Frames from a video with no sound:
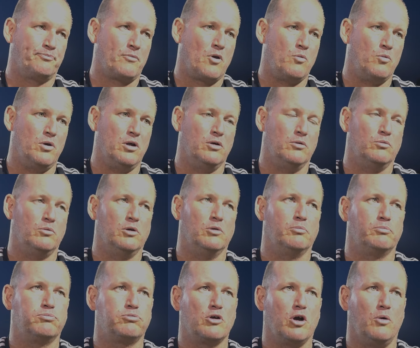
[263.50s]
We'll
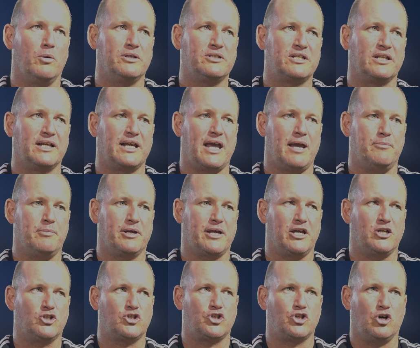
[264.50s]
go into the game
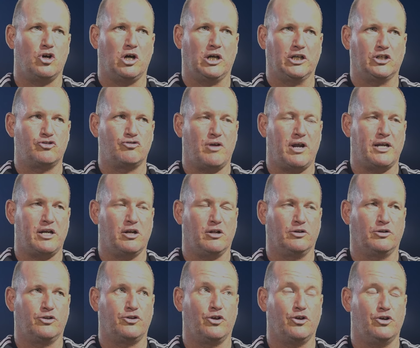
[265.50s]
against Chorley training
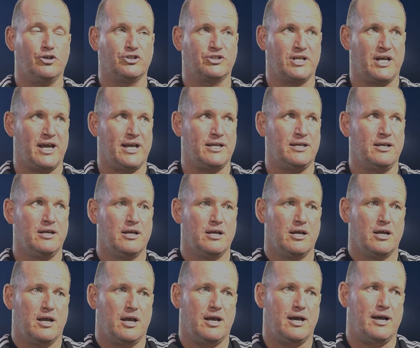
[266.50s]
on Thursday.
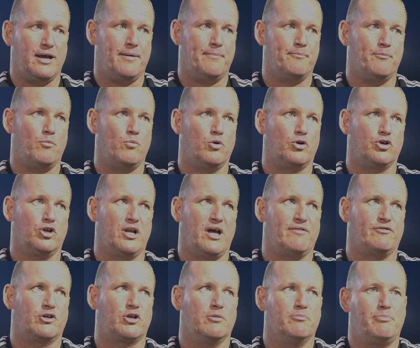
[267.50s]
We're going to
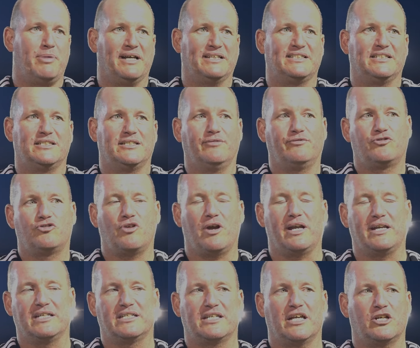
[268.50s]
have a competitive
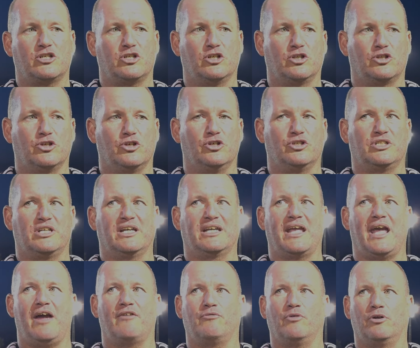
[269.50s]
training session Thursday to
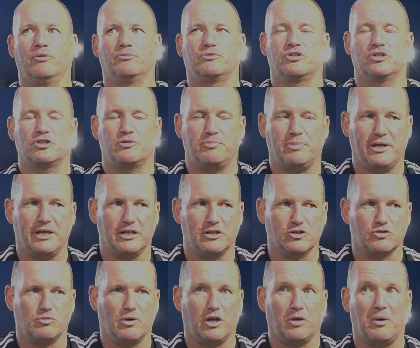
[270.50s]
get everyone up to speed
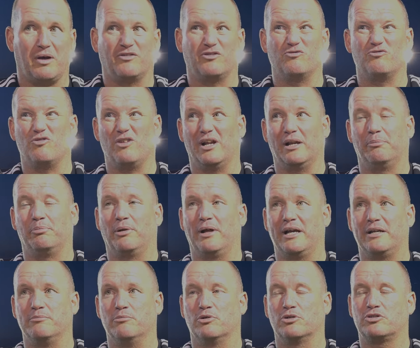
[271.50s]
as well, who haven't really
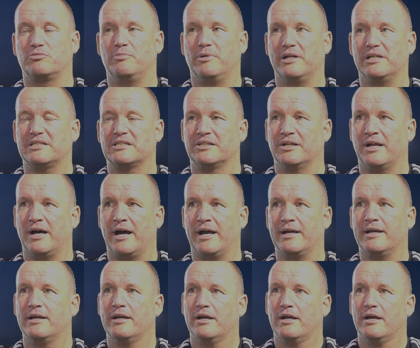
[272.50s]
played much minutes tonight.